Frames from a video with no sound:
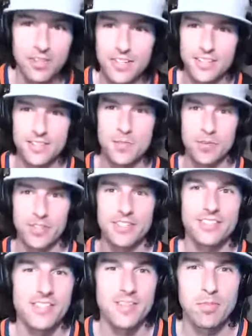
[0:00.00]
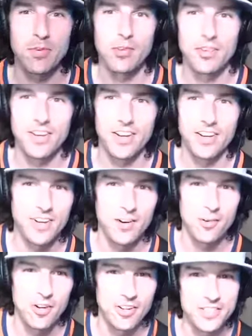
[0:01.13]
It is plain and simple. I don't care
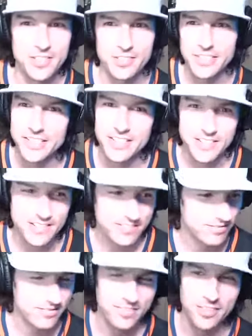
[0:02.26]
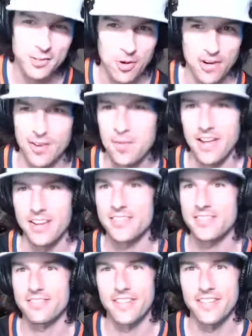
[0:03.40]
what you're doing. You're wearing a
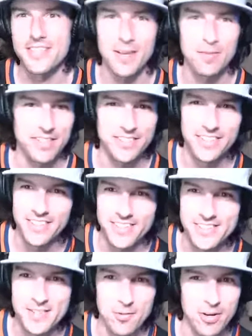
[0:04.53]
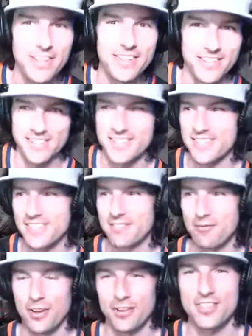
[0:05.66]
mask. Accept it. It is the way it is,
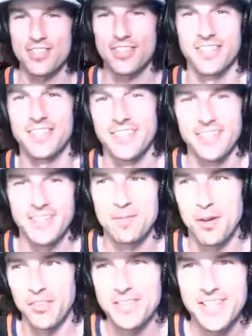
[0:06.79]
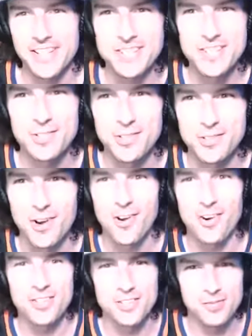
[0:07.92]
folks. But let's get into
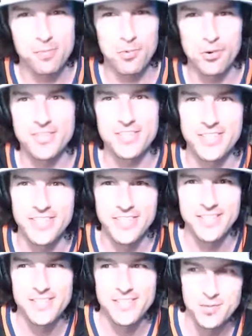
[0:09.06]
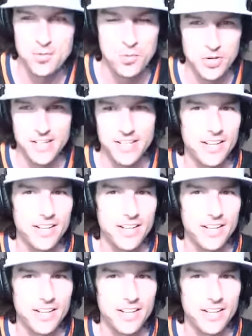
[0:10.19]
our sports this week.